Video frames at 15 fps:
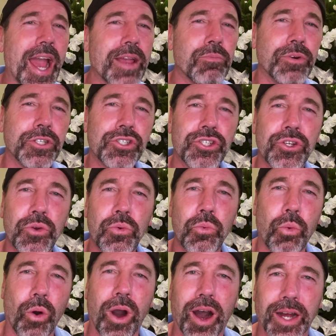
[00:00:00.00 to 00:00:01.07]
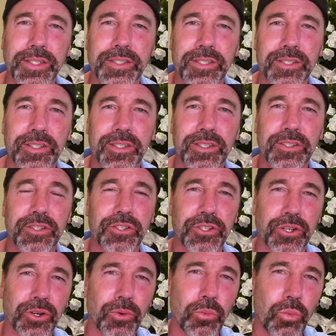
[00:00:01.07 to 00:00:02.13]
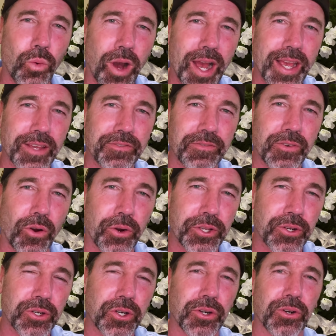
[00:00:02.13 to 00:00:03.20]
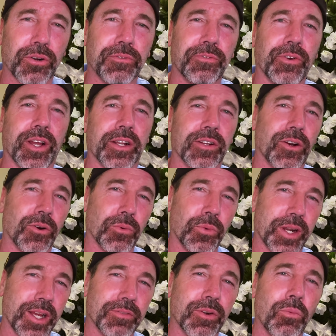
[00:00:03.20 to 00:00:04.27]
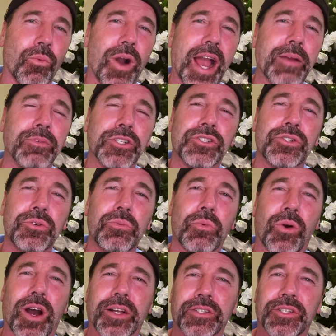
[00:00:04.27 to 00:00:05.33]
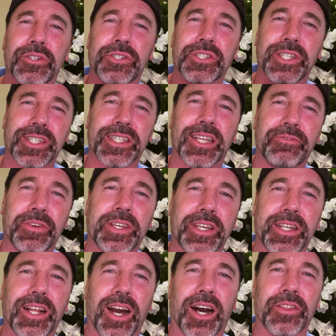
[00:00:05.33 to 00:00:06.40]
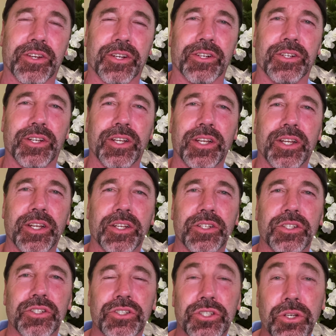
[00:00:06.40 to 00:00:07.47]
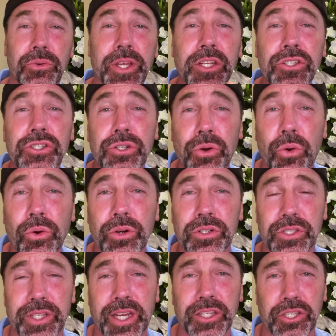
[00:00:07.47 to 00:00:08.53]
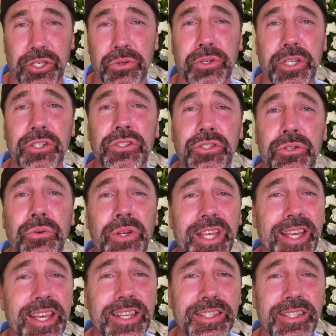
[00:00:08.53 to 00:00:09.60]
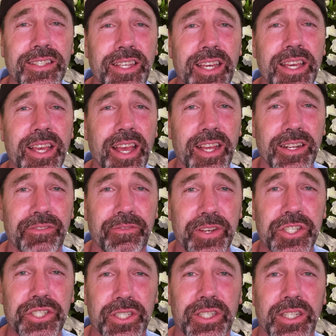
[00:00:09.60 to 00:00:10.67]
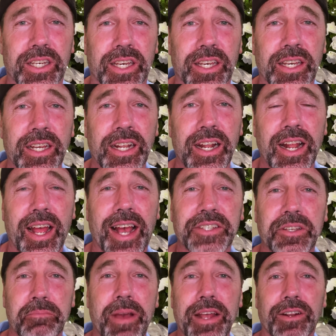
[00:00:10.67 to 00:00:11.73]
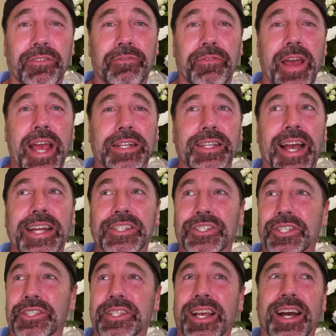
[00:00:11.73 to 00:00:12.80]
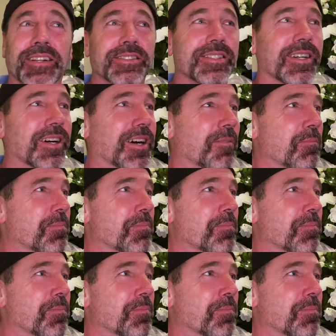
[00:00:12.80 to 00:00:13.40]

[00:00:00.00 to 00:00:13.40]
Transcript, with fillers: would you want your wife or your girlfriend or whatever, why would you want your significant other doing chores that you can do easily and efficiently? As a matter of fact, I just got, do